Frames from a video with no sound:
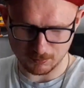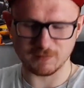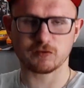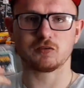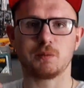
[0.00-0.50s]
we have
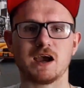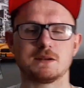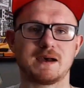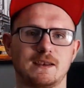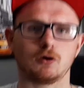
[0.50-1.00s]

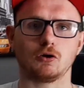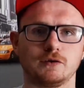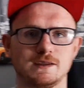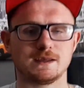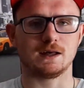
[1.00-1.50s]
Spider-Man on
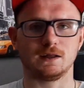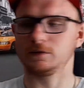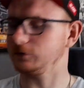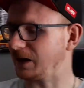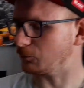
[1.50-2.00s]
the
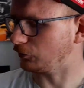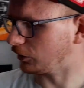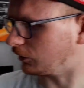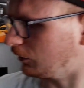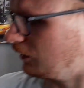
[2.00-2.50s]
Game Boy Color.